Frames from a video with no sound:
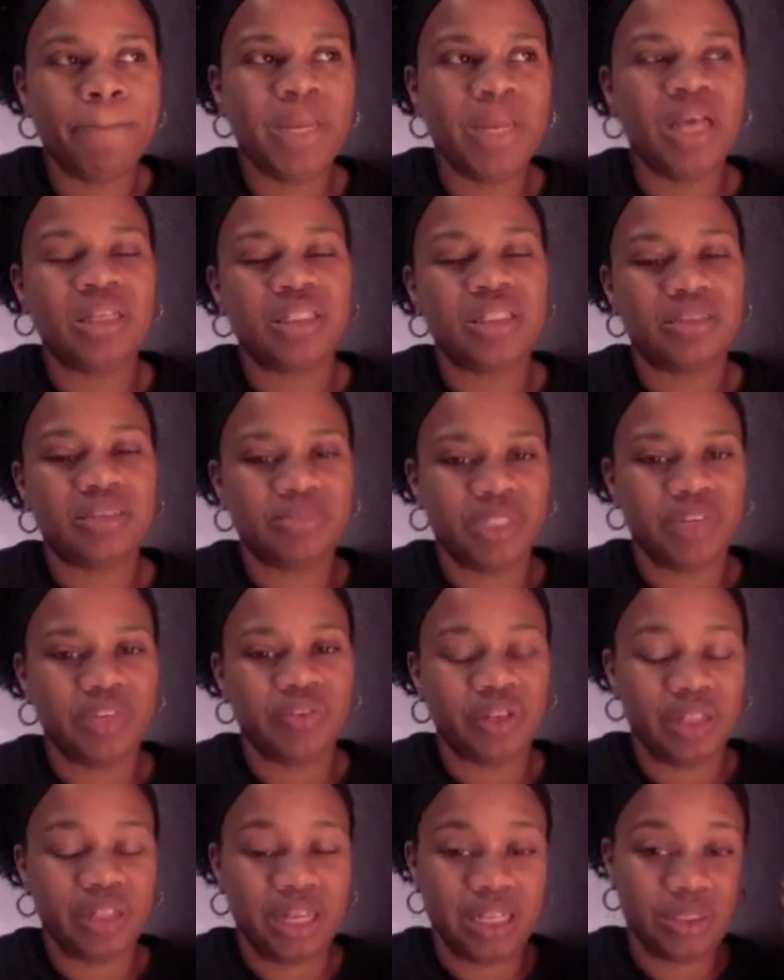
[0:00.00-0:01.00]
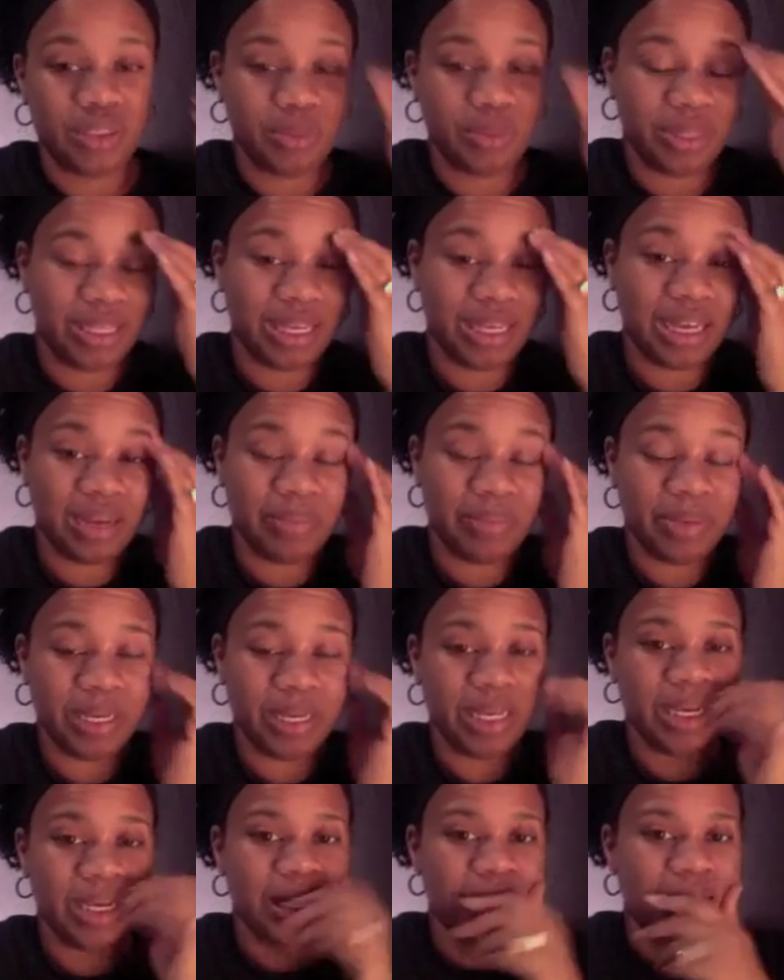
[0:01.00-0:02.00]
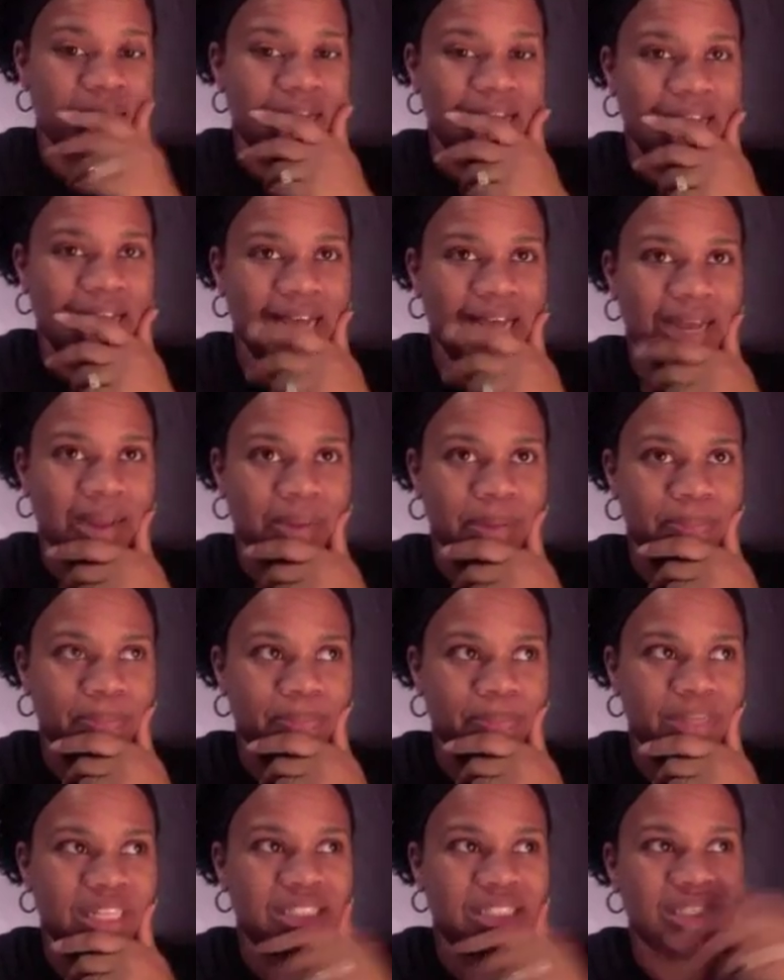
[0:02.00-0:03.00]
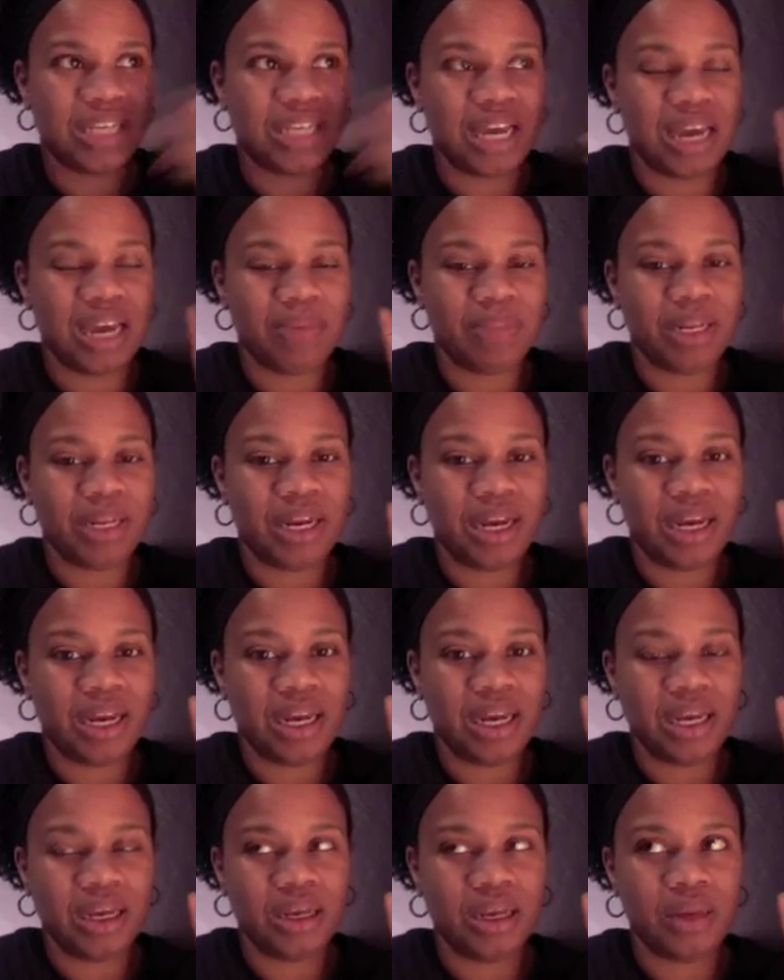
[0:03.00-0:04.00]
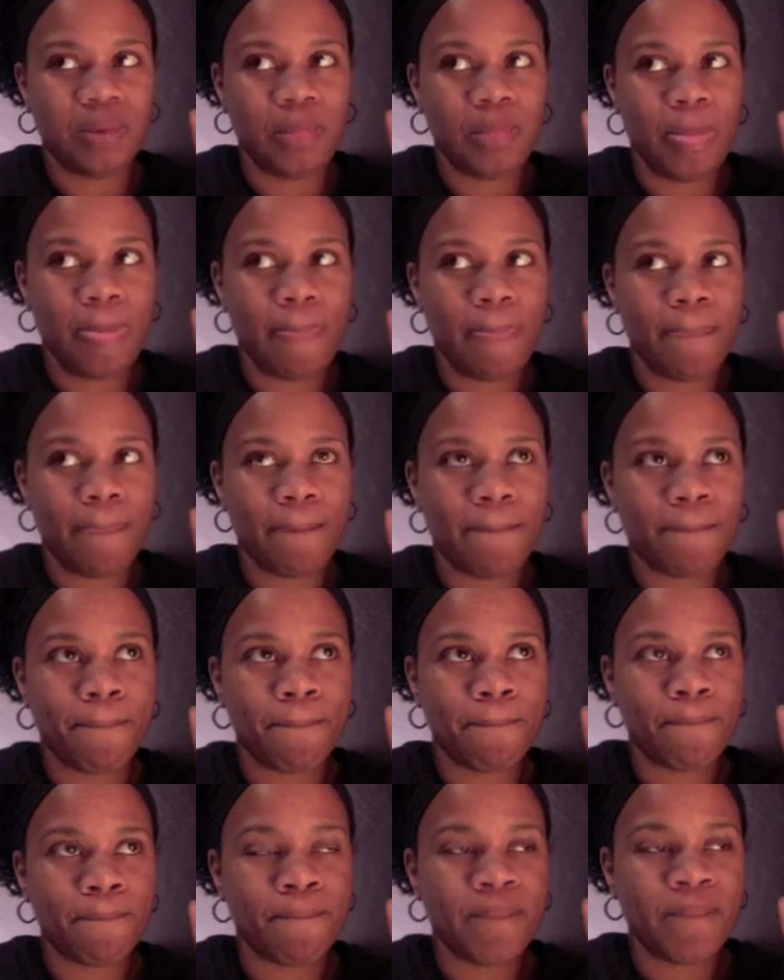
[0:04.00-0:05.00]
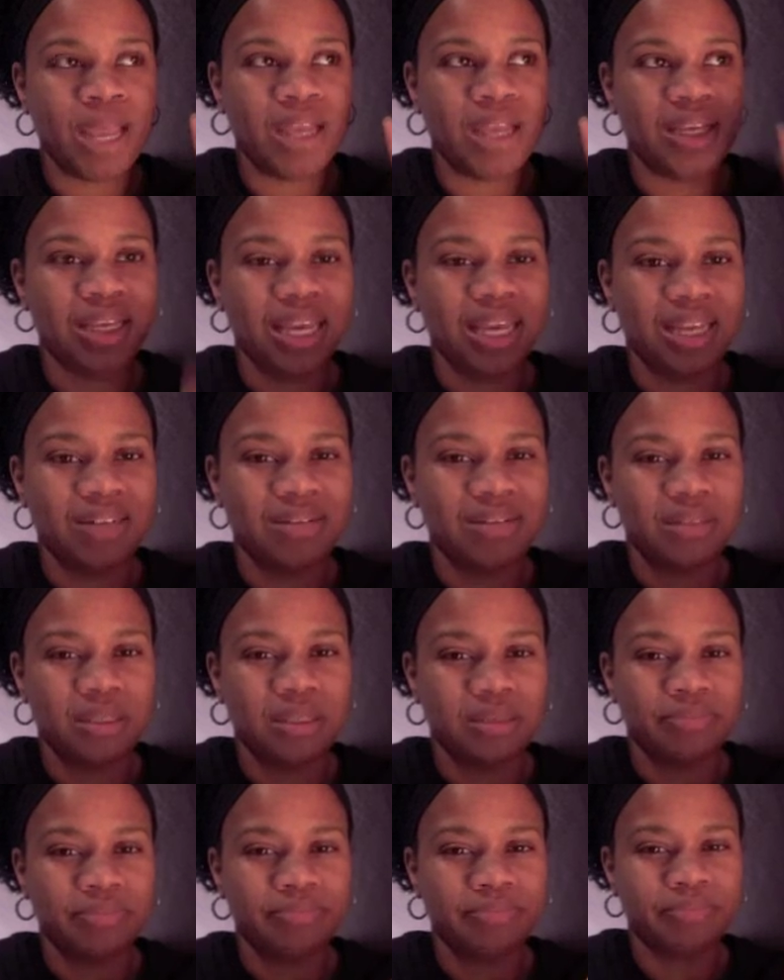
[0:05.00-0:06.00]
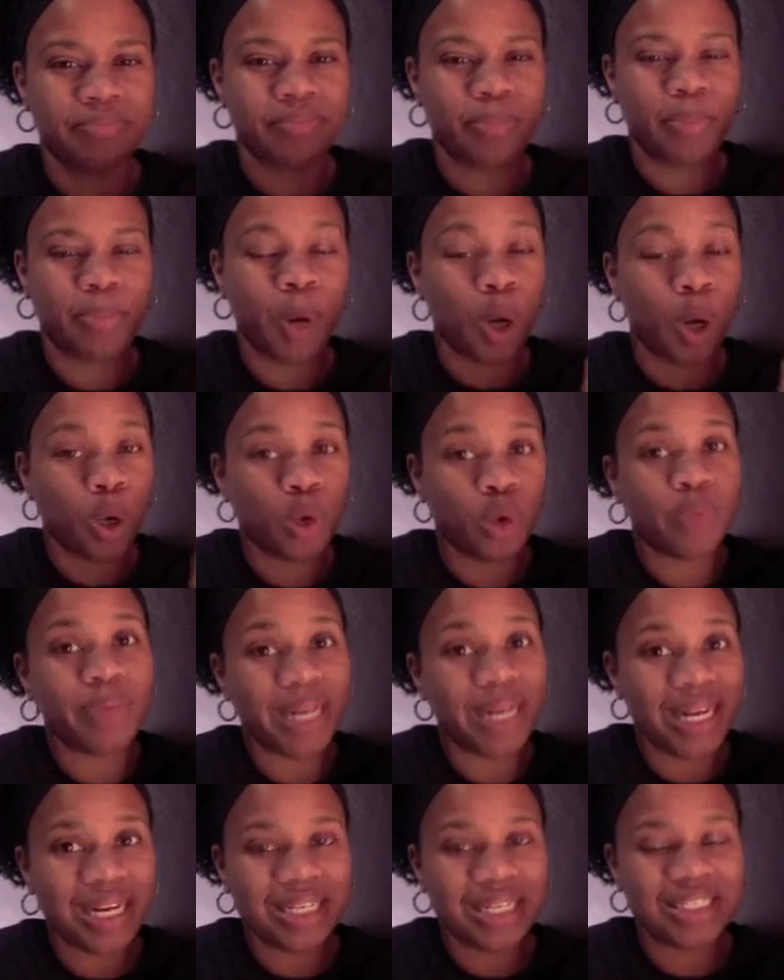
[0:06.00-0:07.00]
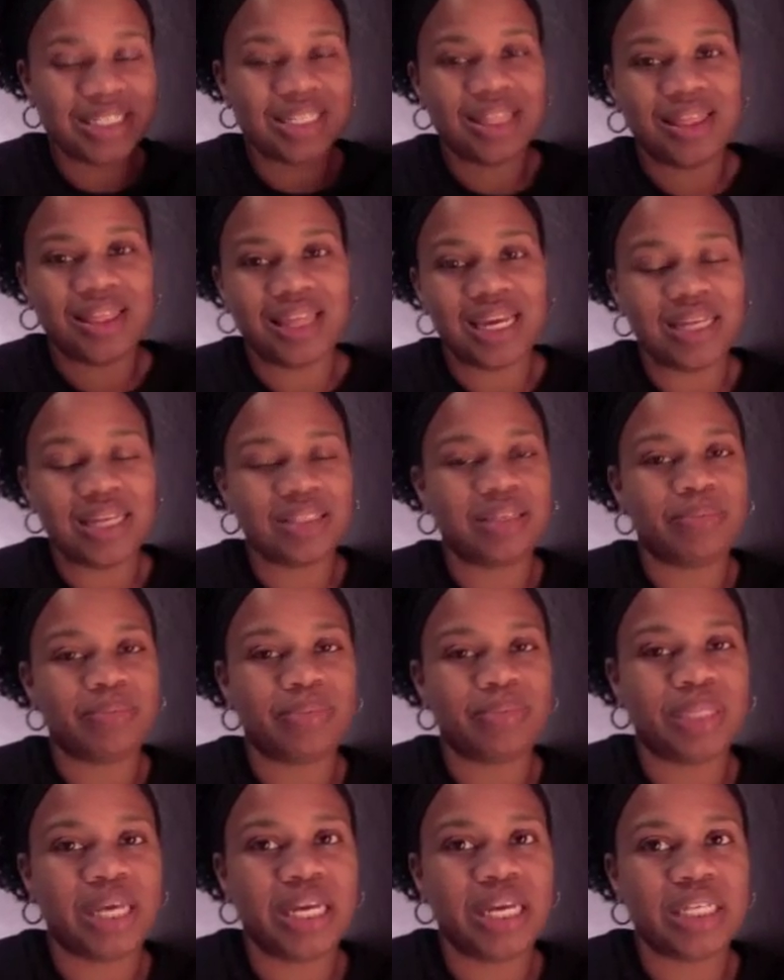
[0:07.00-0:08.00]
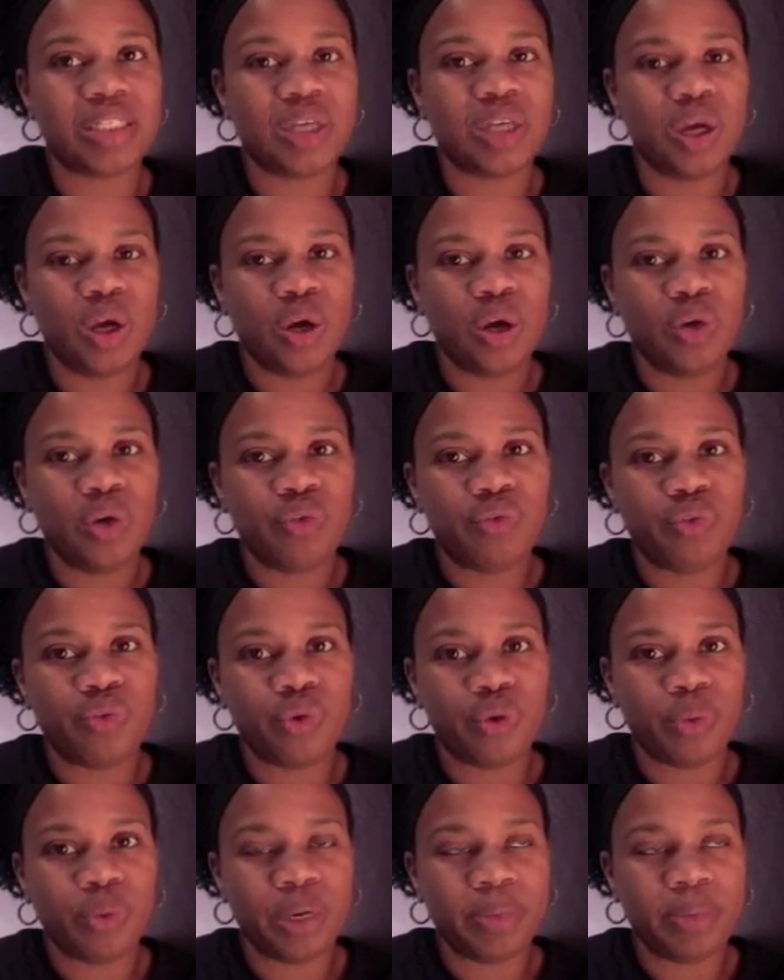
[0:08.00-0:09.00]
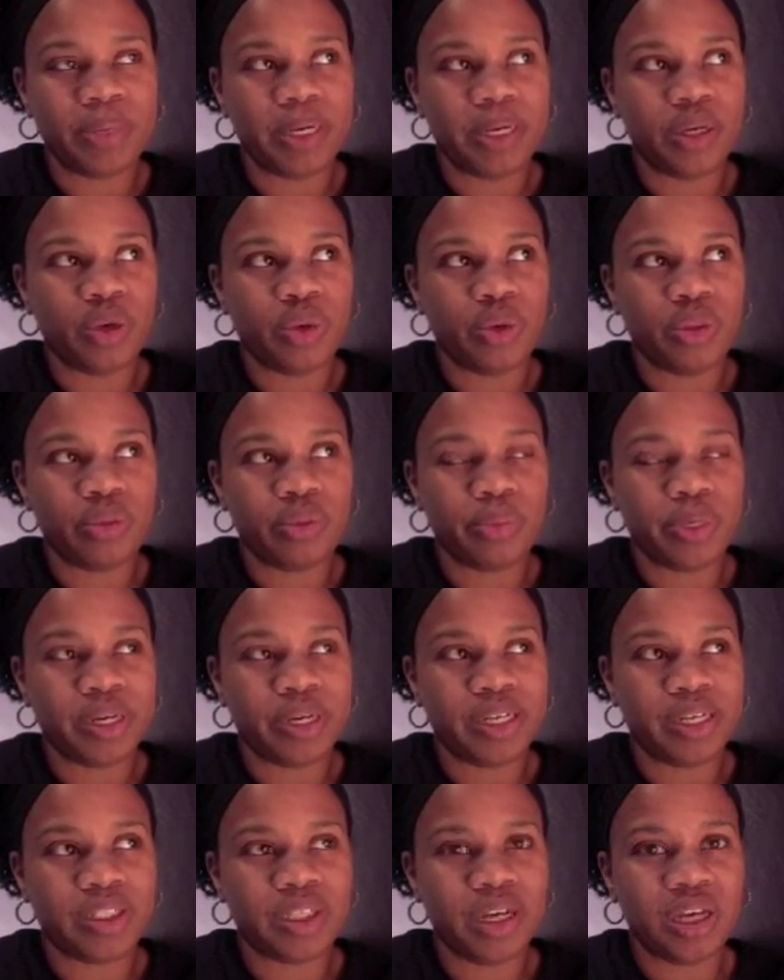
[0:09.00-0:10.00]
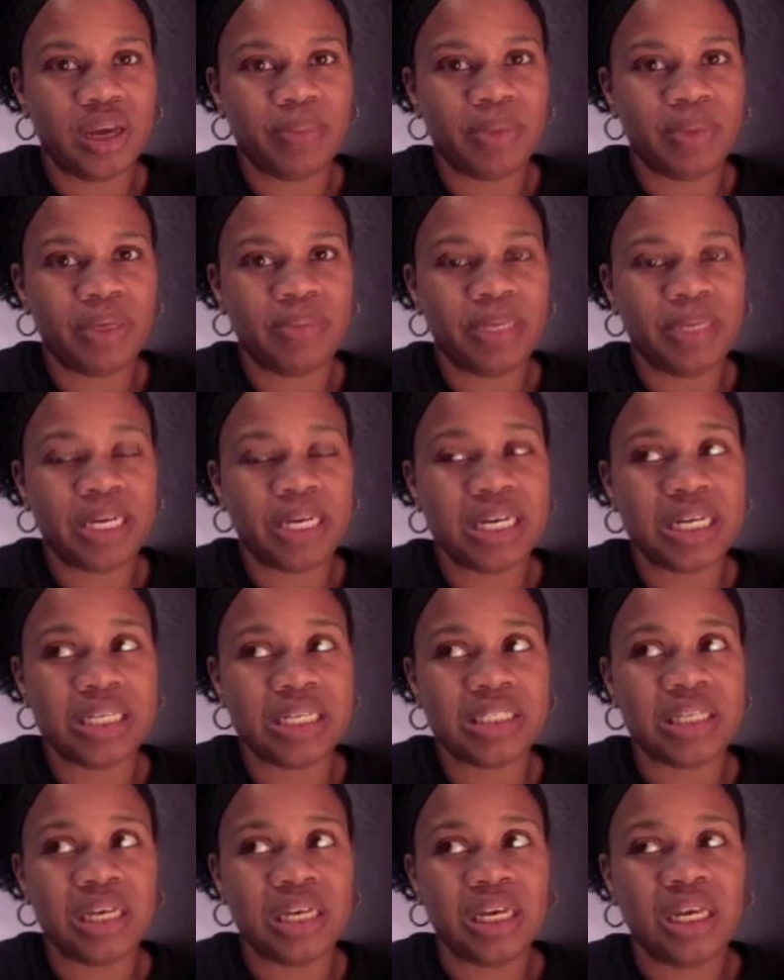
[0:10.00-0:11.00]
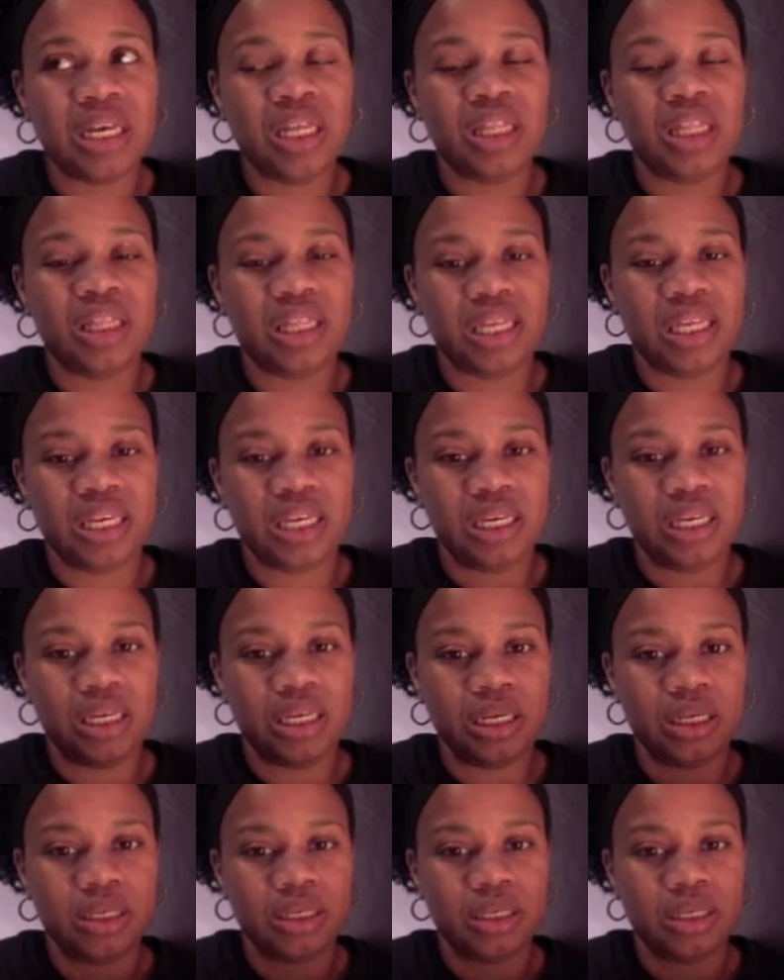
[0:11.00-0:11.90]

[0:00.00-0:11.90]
some different things with the company. It's time that I get some permanent things in place for what I'm going to do with the production company, because I'm